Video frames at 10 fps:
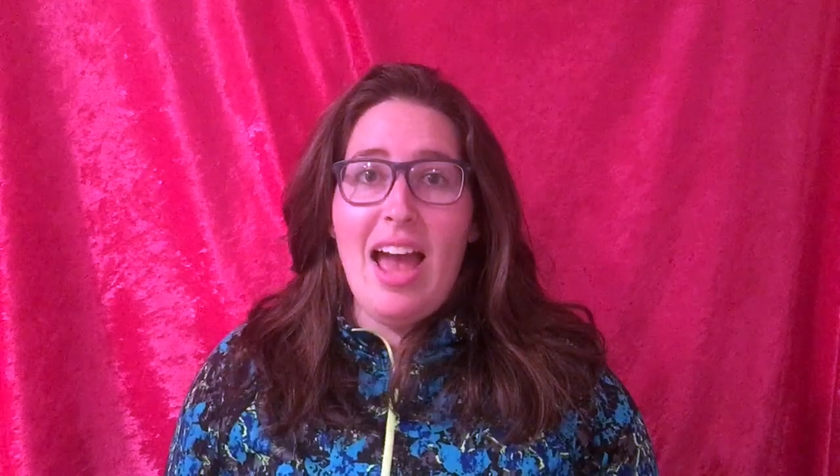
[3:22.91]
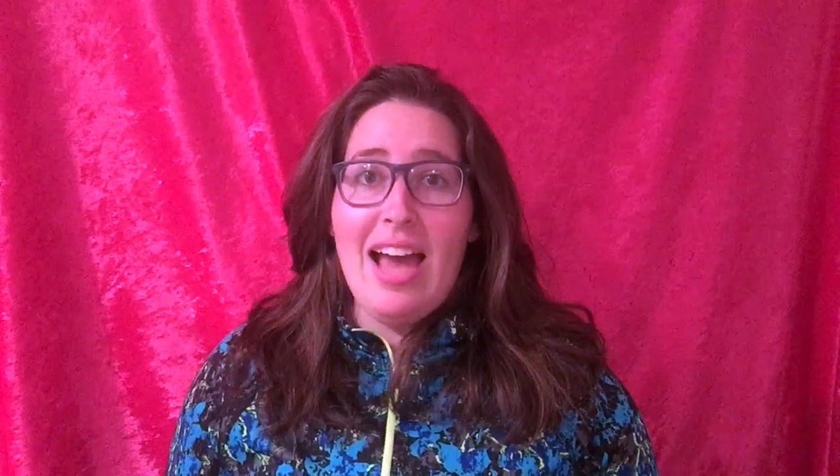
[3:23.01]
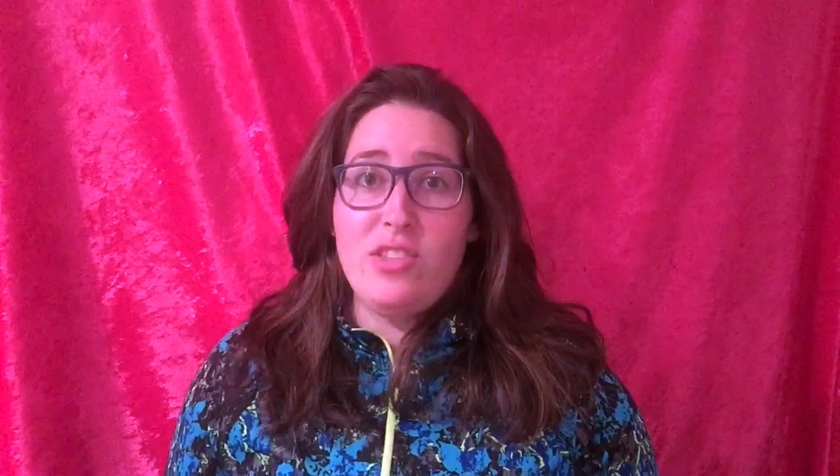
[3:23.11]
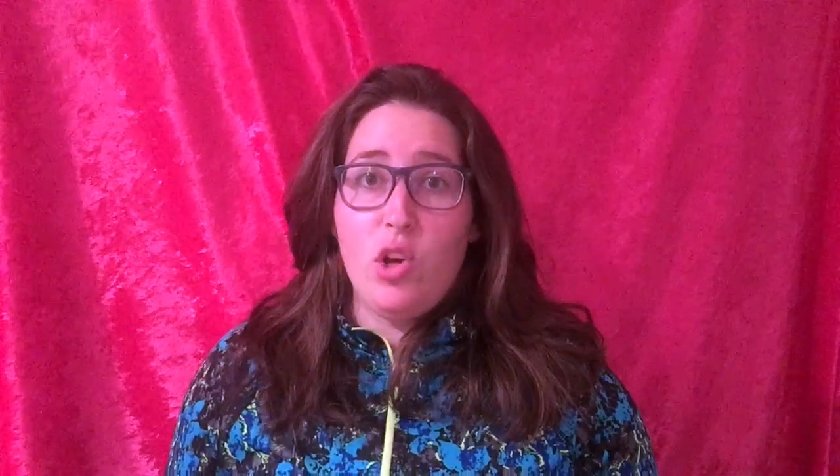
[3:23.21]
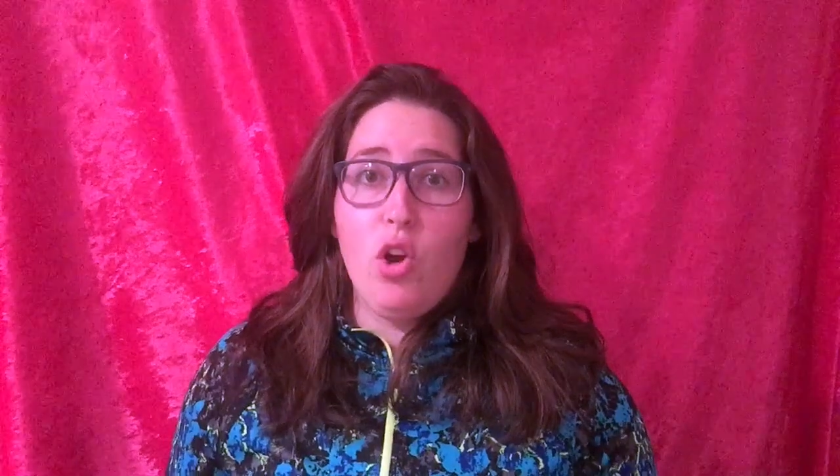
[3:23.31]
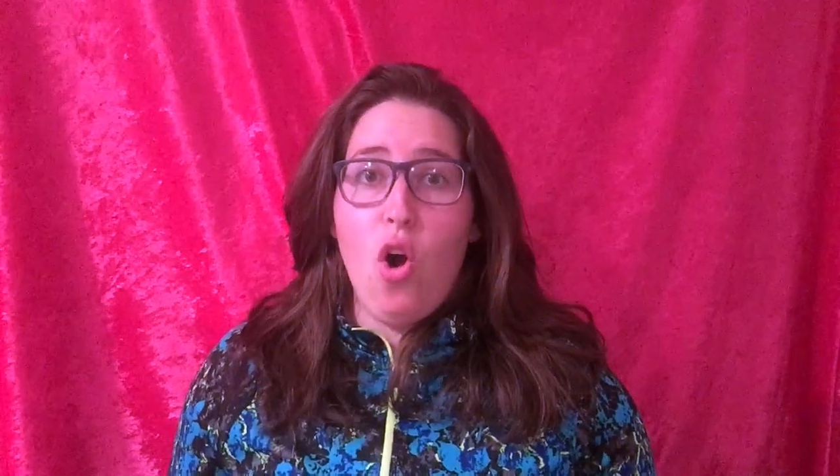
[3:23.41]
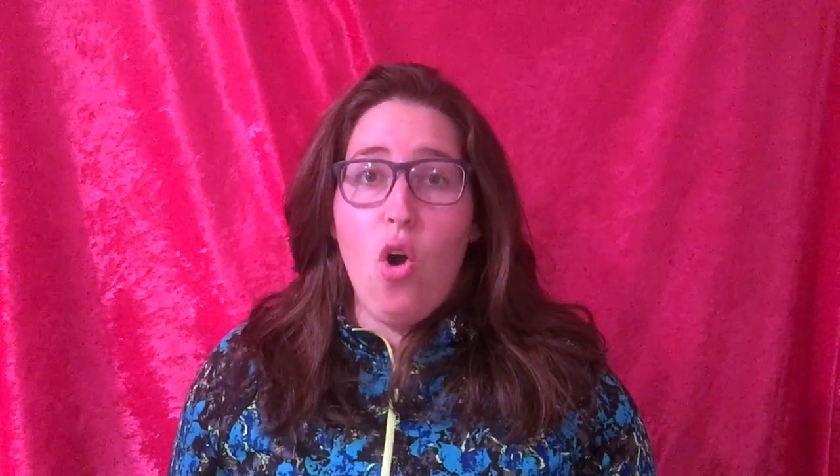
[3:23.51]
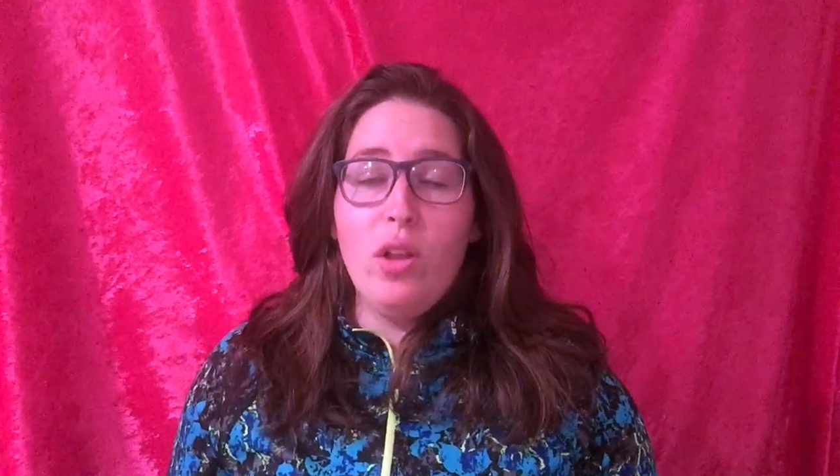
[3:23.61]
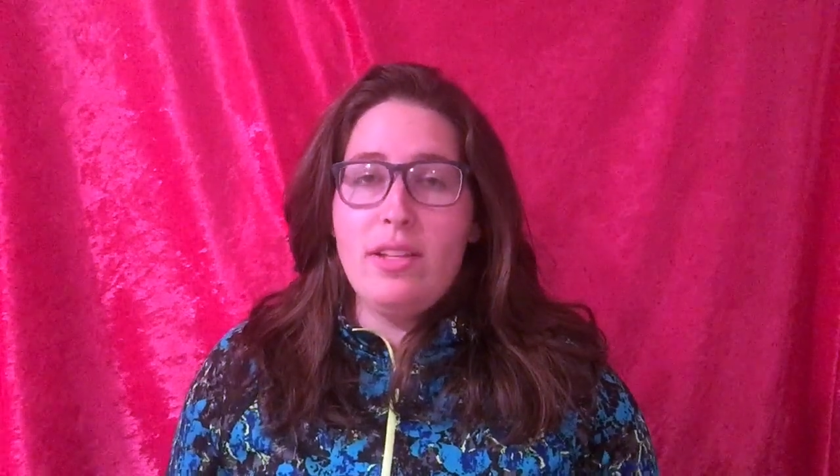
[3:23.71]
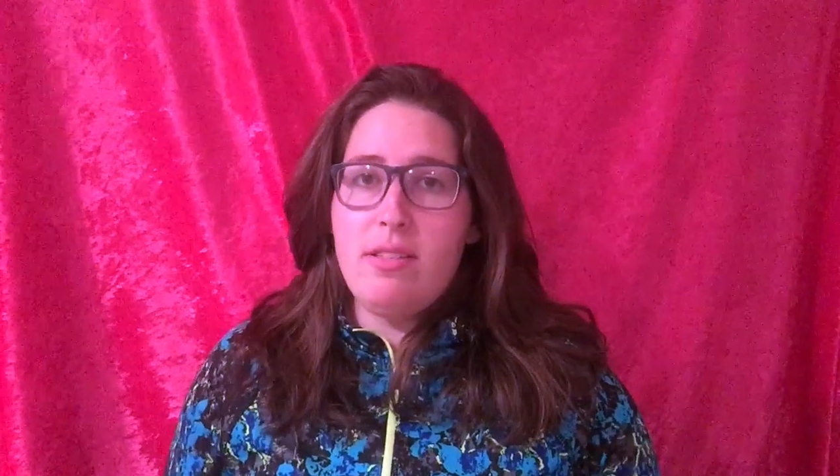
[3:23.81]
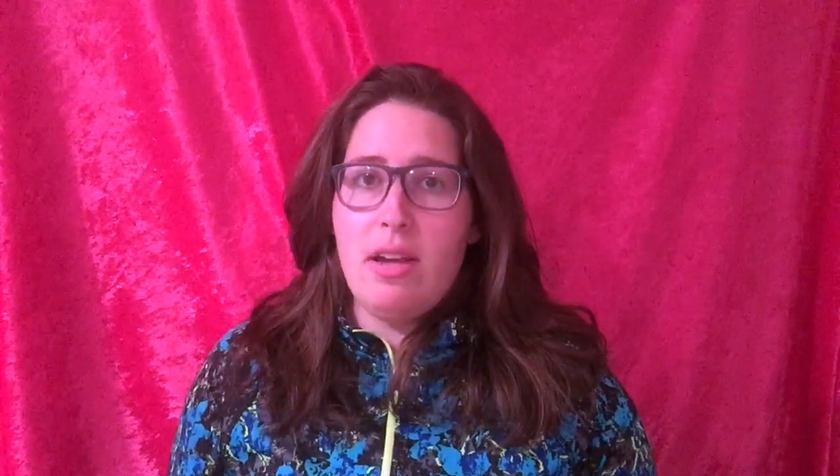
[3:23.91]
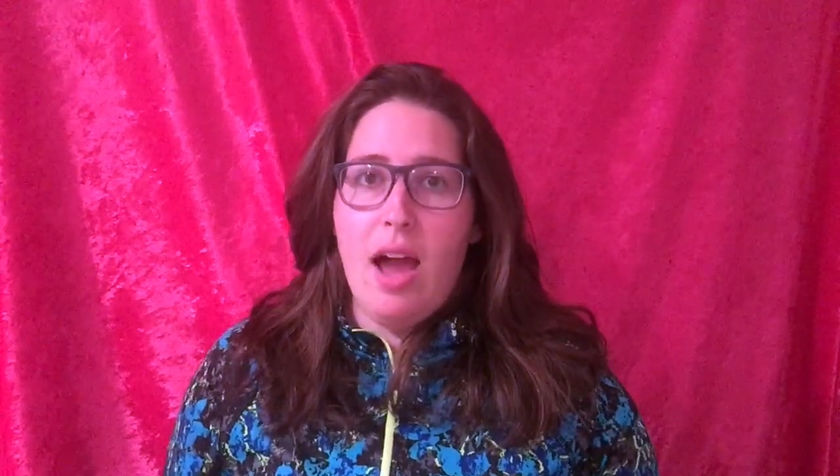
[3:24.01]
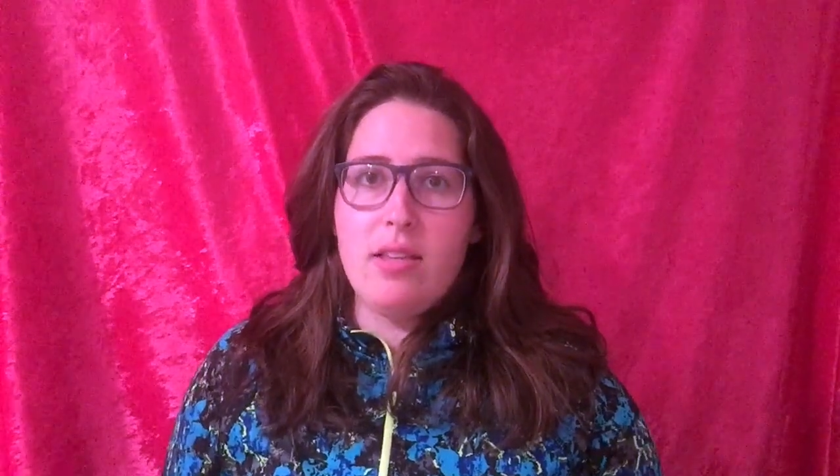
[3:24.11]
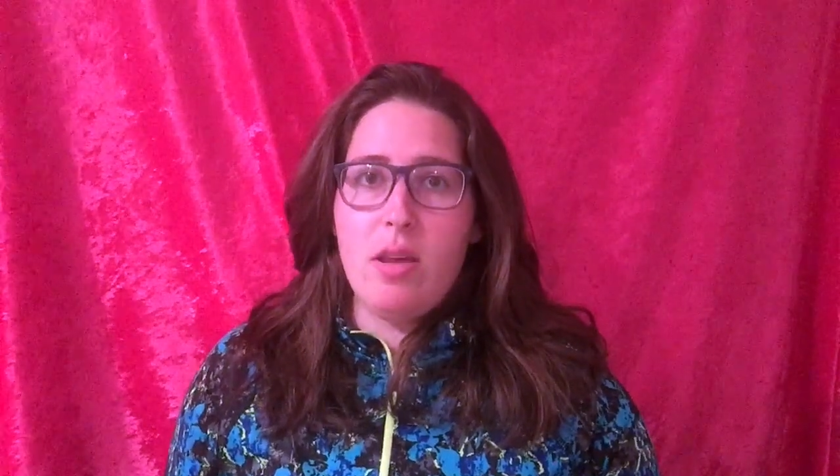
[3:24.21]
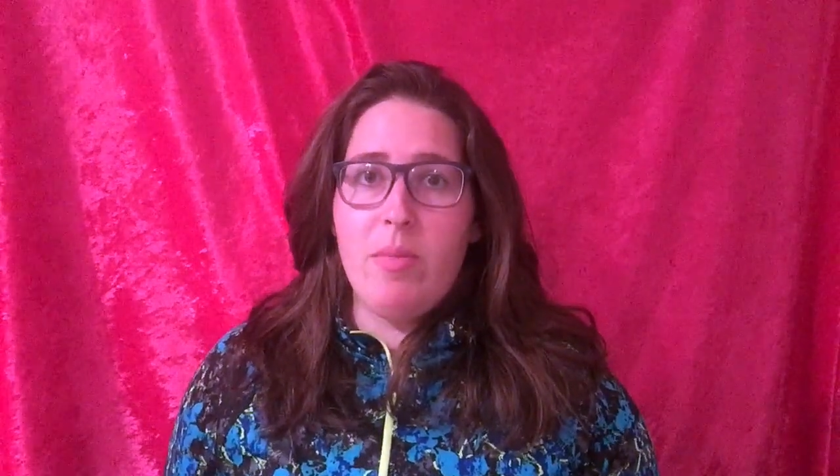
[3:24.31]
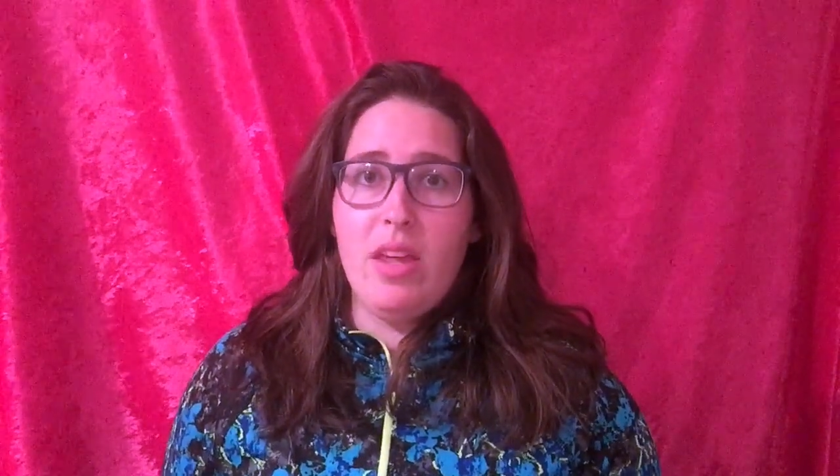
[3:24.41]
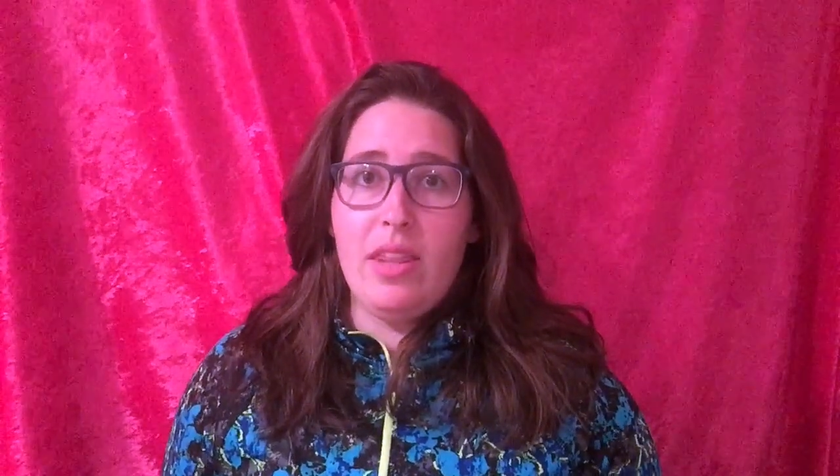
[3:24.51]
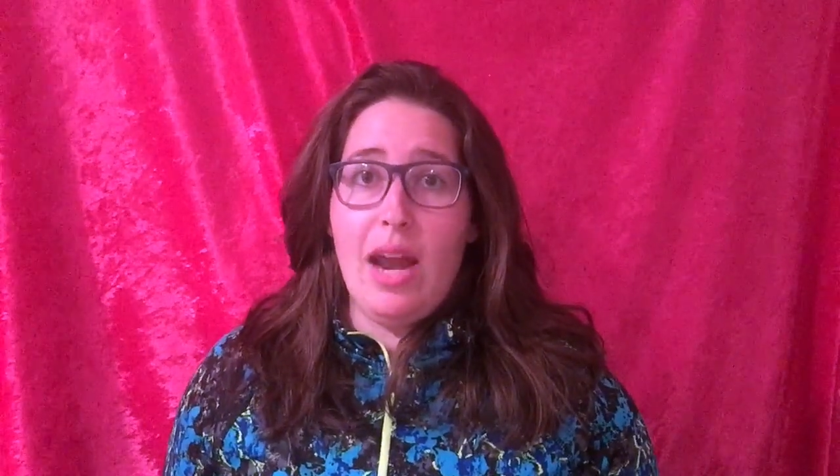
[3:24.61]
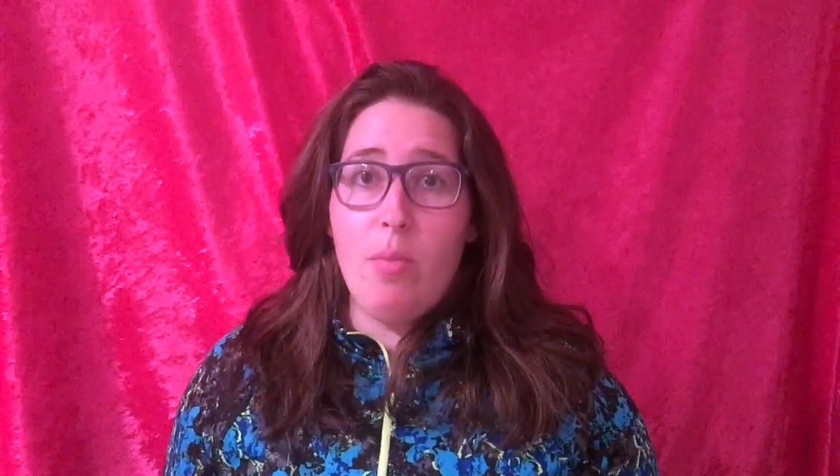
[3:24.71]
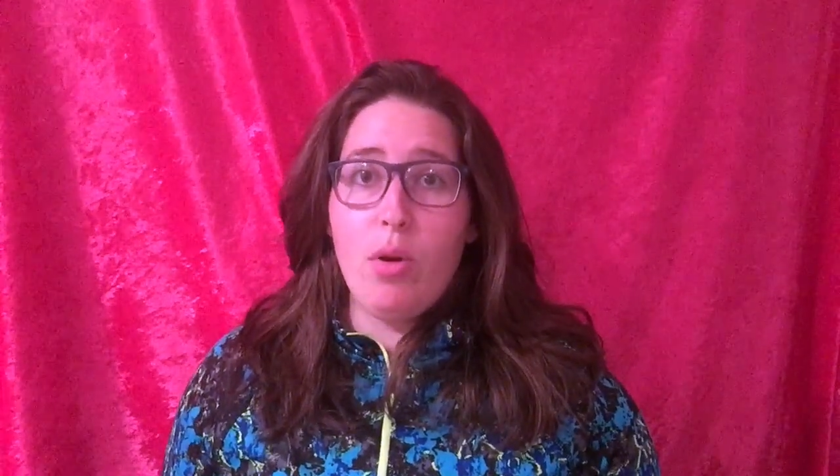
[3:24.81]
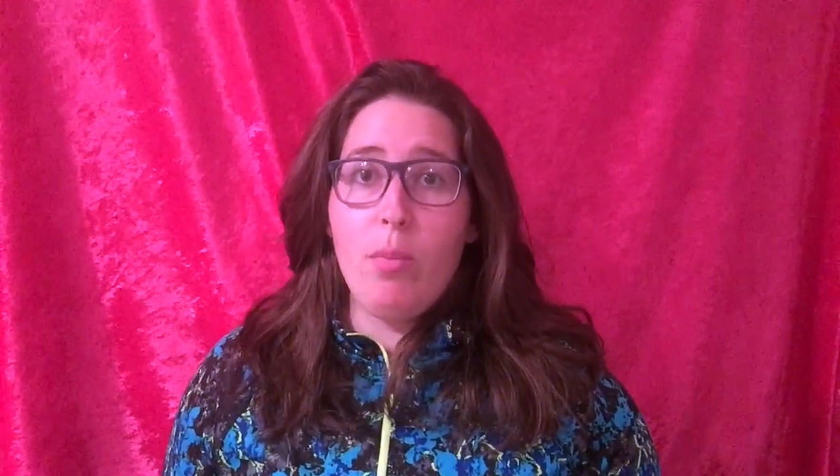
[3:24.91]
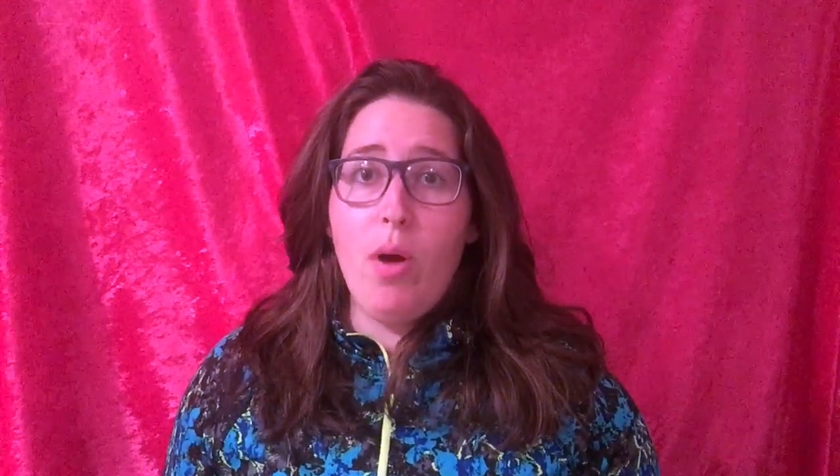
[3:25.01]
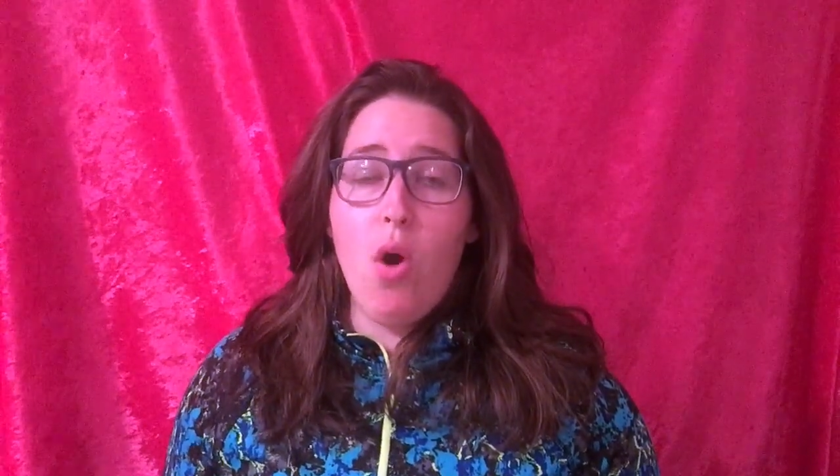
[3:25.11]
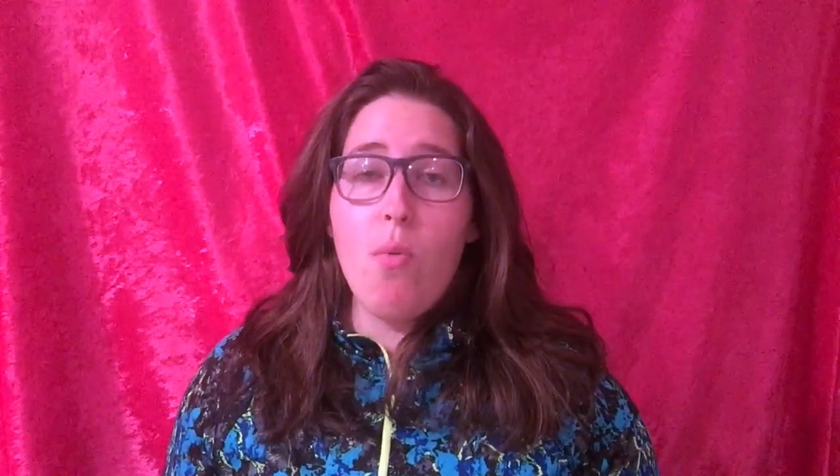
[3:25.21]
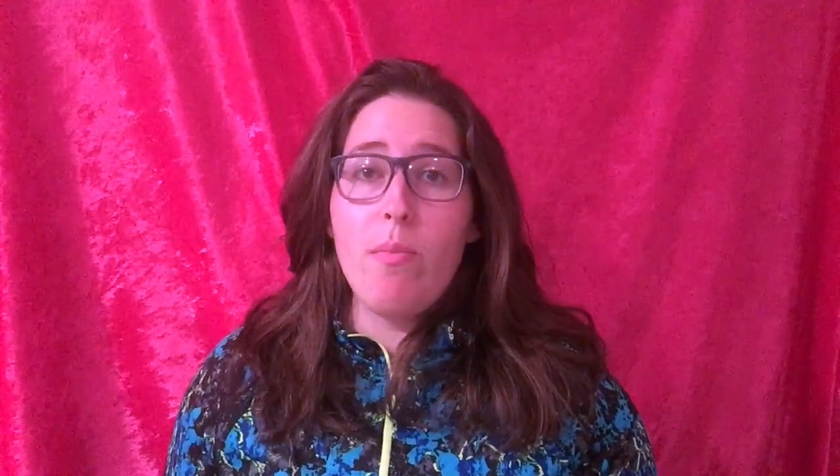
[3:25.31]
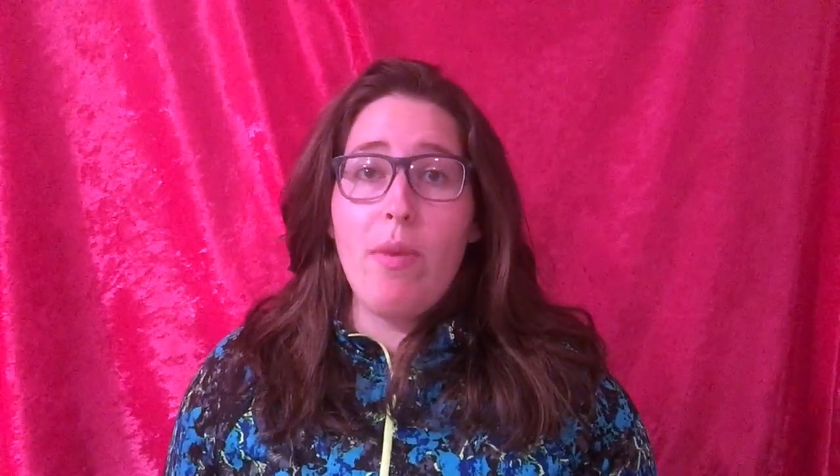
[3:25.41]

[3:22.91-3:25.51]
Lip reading: as a goal is not something that I promote,